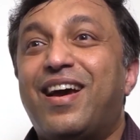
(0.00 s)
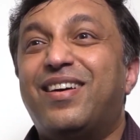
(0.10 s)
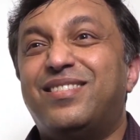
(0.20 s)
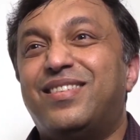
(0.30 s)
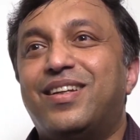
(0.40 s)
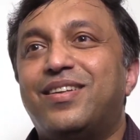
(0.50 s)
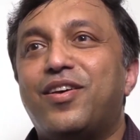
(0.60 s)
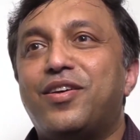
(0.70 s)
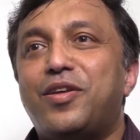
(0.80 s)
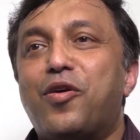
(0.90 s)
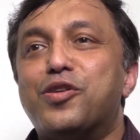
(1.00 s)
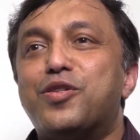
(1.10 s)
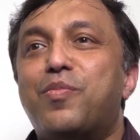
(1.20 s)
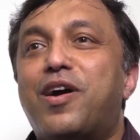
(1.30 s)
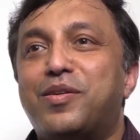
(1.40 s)
And they're all
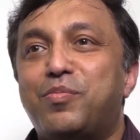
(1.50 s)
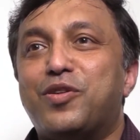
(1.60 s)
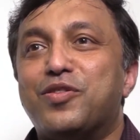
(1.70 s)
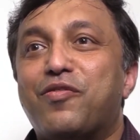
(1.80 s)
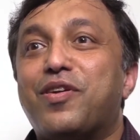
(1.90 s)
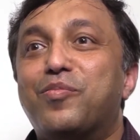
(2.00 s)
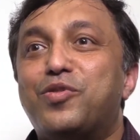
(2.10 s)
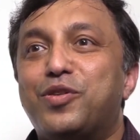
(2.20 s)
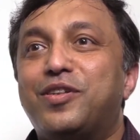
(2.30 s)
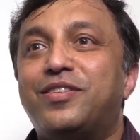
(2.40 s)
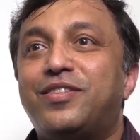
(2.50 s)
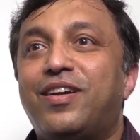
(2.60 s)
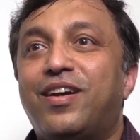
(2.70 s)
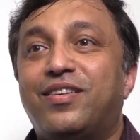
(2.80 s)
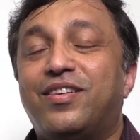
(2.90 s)
smart because they've come together
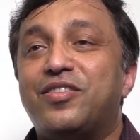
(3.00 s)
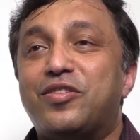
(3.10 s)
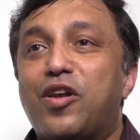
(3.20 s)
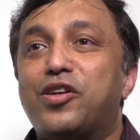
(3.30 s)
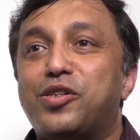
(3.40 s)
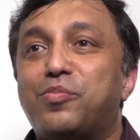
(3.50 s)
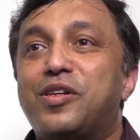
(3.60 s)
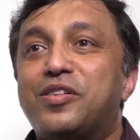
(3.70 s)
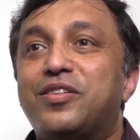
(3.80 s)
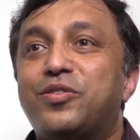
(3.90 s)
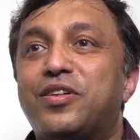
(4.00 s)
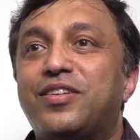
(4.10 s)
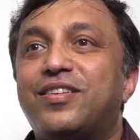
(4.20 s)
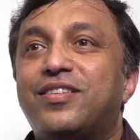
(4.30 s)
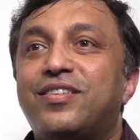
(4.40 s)
and there is logic built into
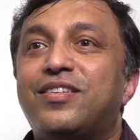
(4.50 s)
it.